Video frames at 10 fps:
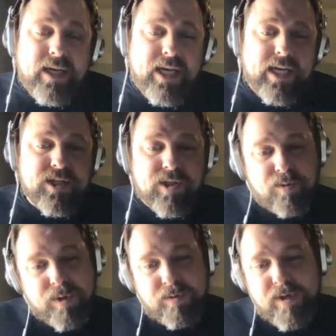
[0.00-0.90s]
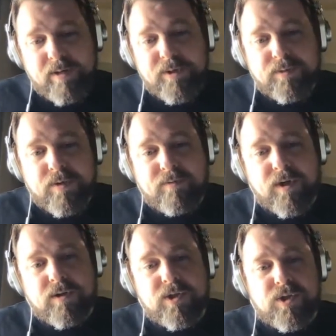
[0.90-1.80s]
And so we were able to
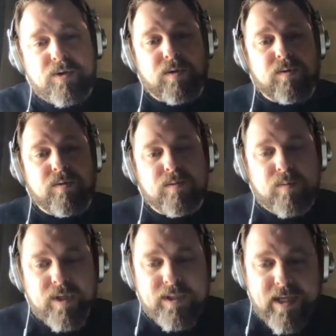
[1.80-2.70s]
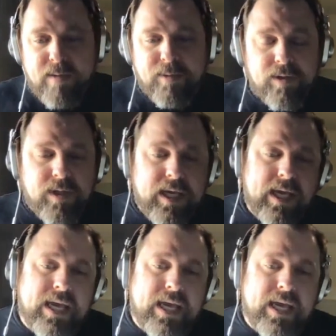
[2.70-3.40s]
revert to one table